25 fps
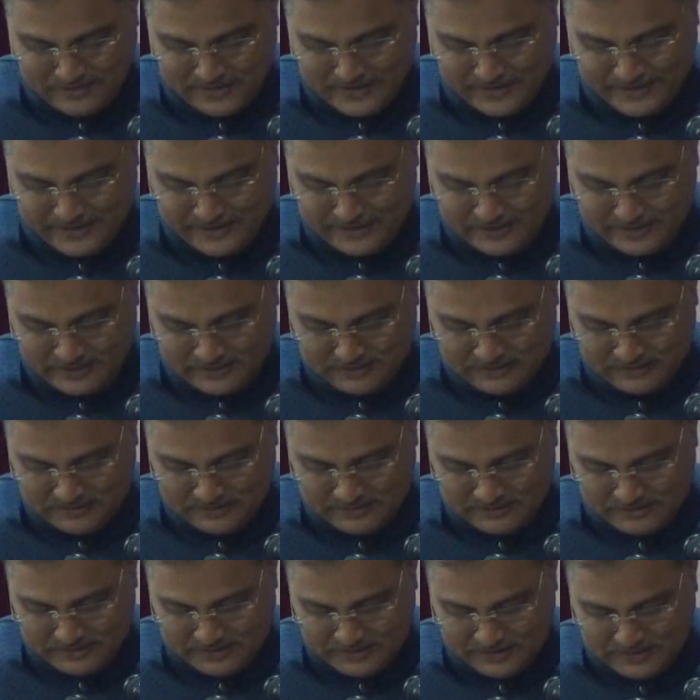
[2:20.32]

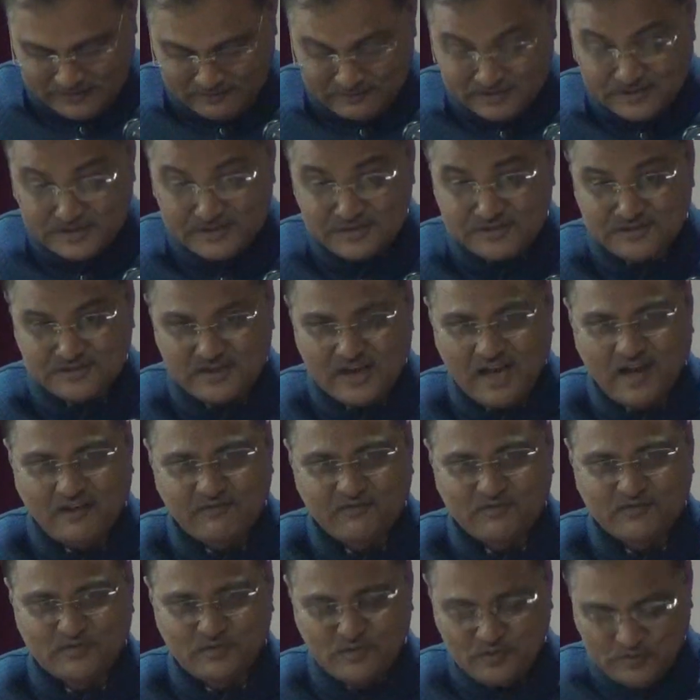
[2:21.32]
and even the
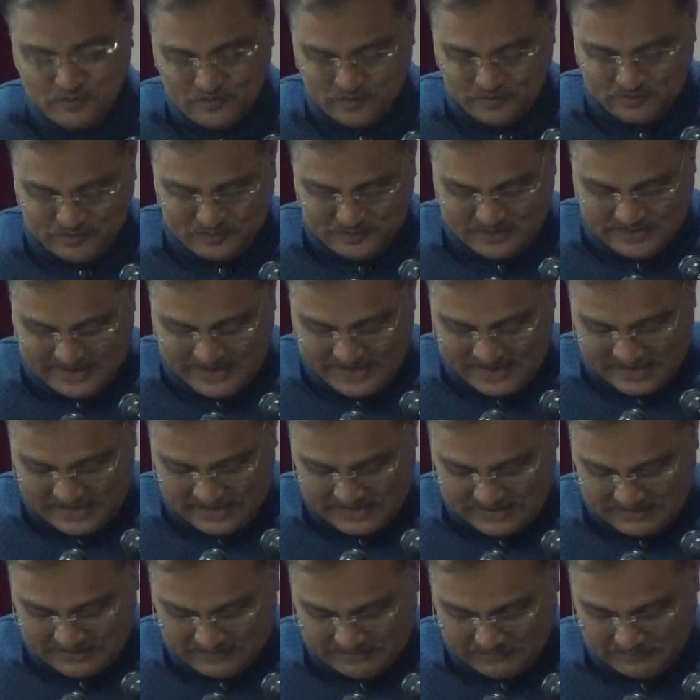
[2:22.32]
staff who
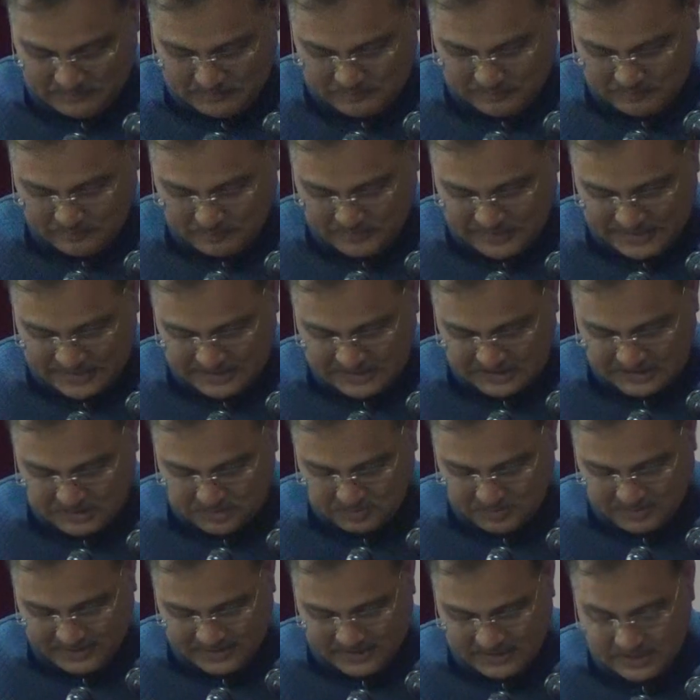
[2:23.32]

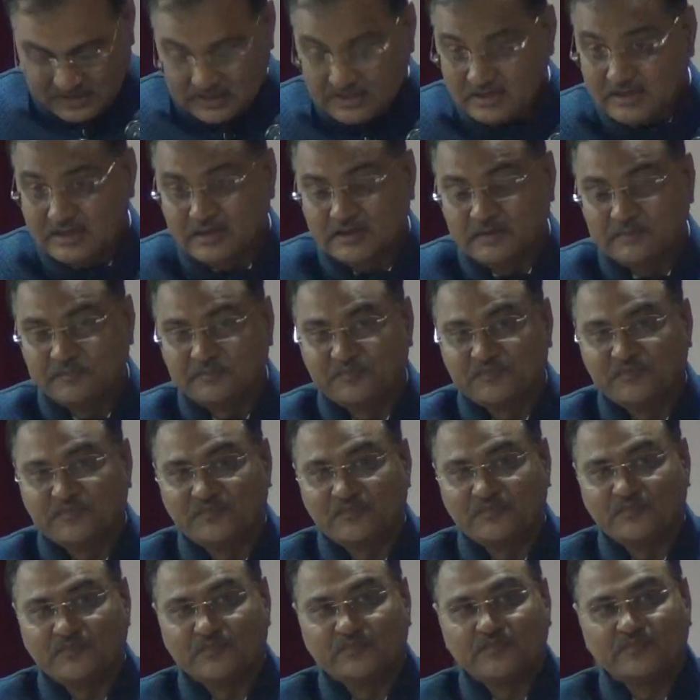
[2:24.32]
participated in
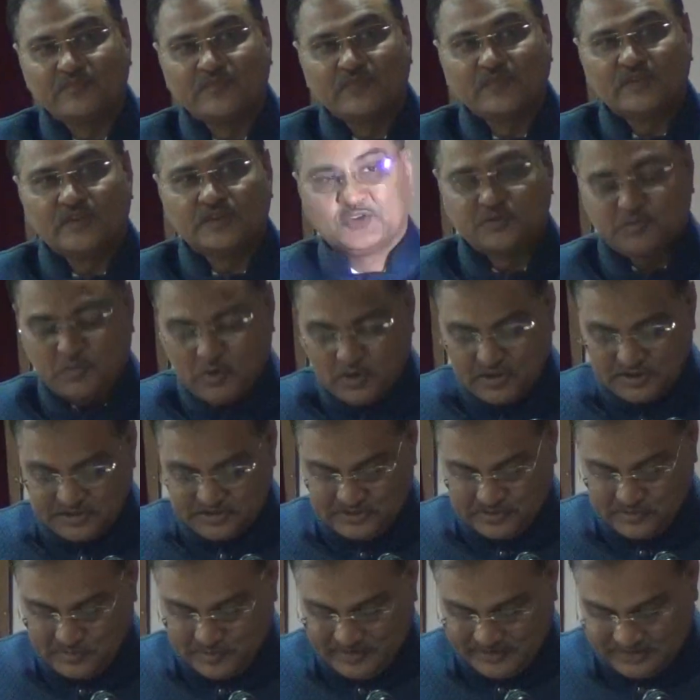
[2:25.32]
the
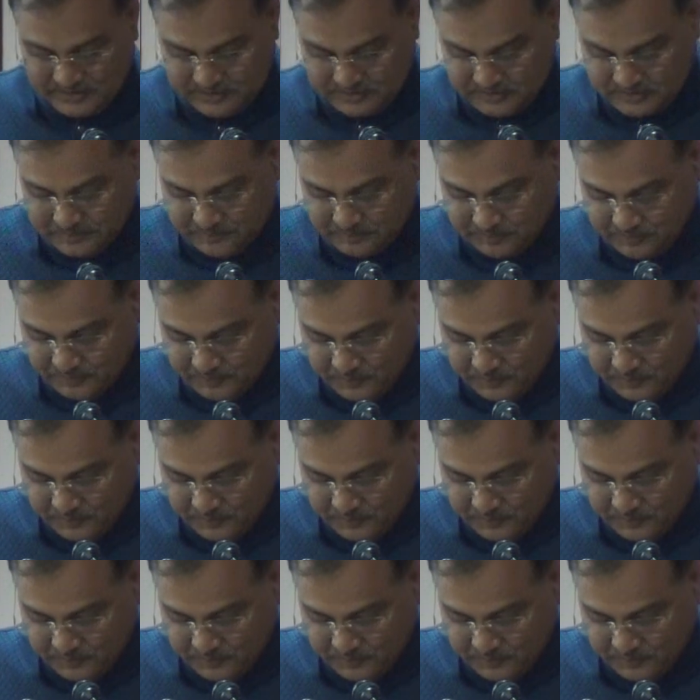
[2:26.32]
sports events.